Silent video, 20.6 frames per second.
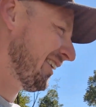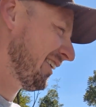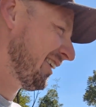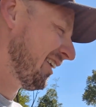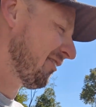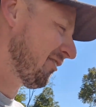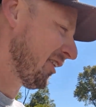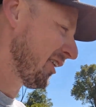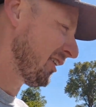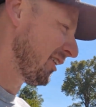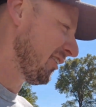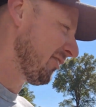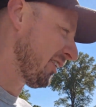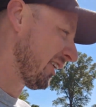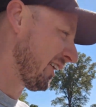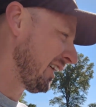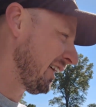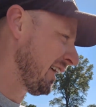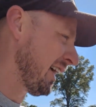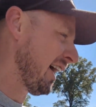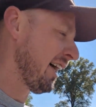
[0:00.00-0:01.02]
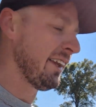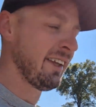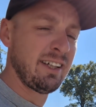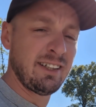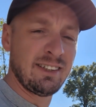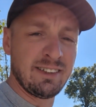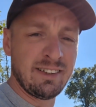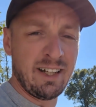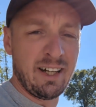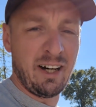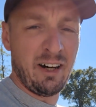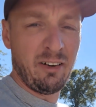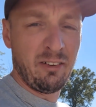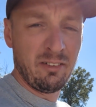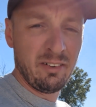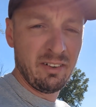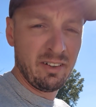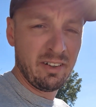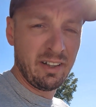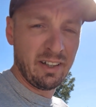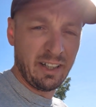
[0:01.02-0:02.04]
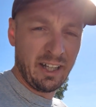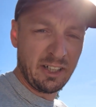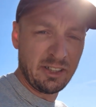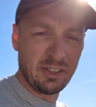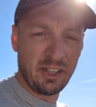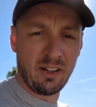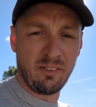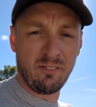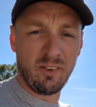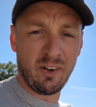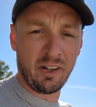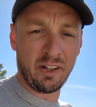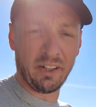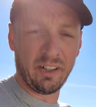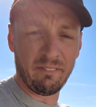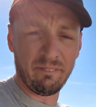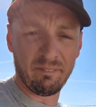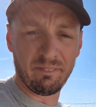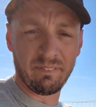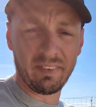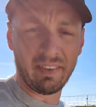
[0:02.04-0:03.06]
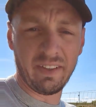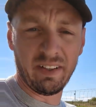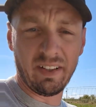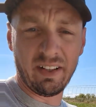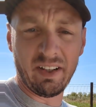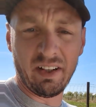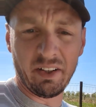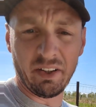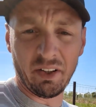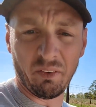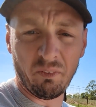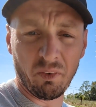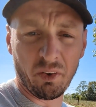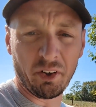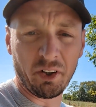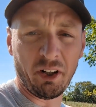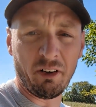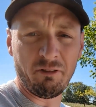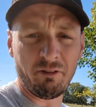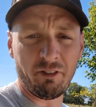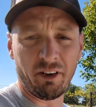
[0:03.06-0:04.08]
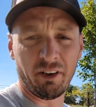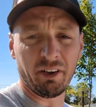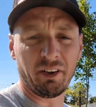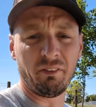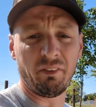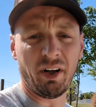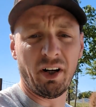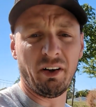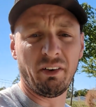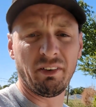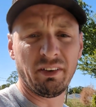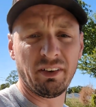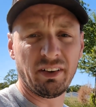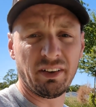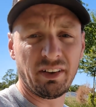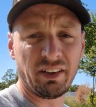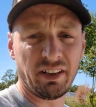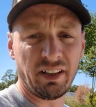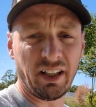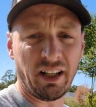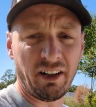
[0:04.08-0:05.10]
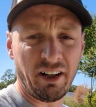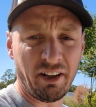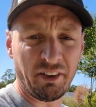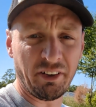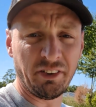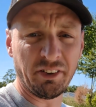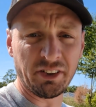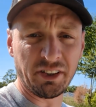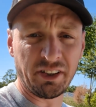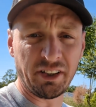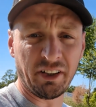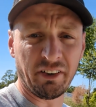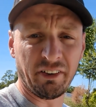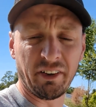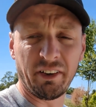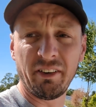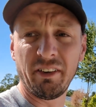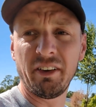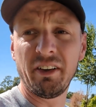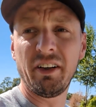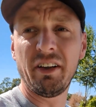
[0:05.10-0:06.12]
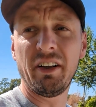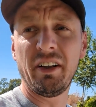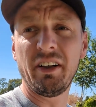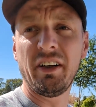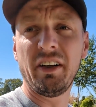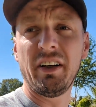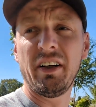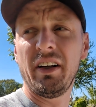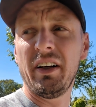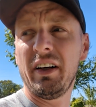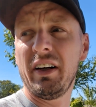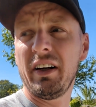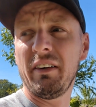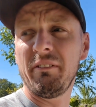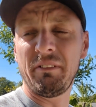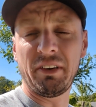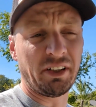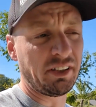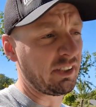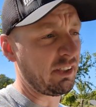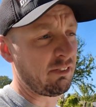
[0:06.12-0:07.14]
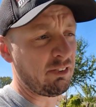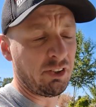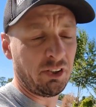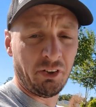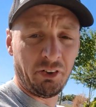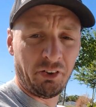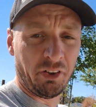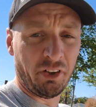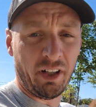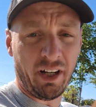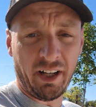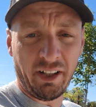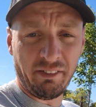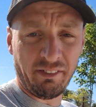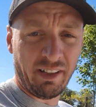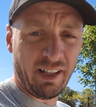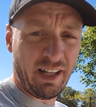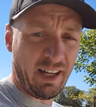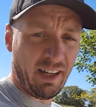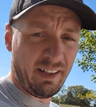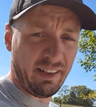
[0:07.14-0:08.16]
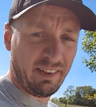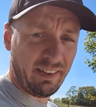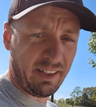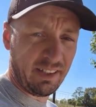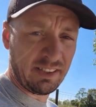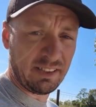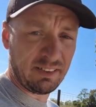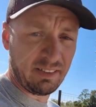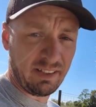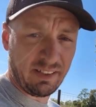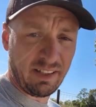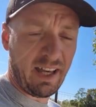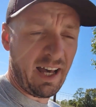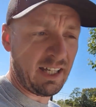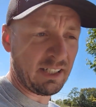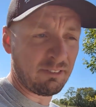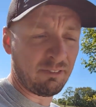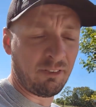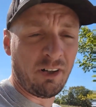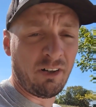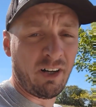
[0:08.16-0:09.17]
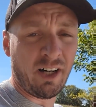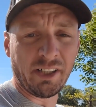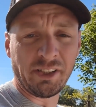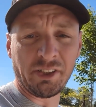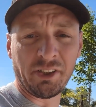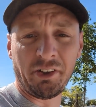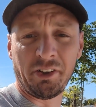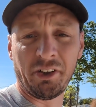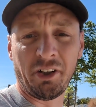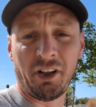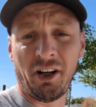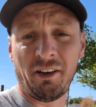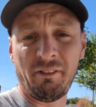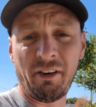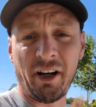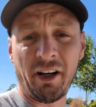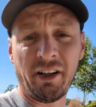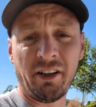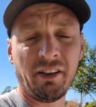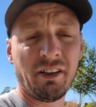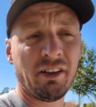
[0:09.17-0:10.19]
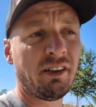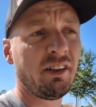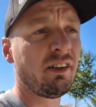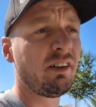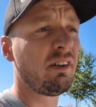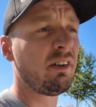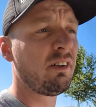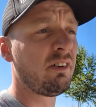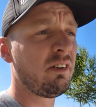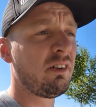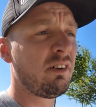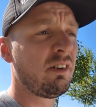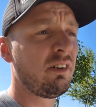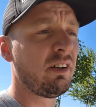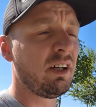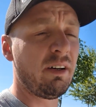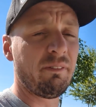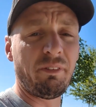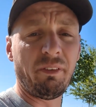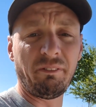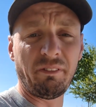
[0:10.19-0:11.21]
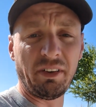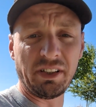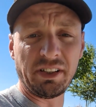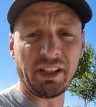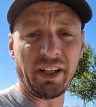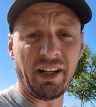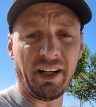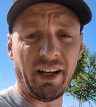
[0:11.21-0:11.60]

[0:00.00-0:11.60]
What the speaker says: if I get on these now and I start working them, they'll work up fairly well, and I'll have to use a tiller because this last fall I sold all my implements I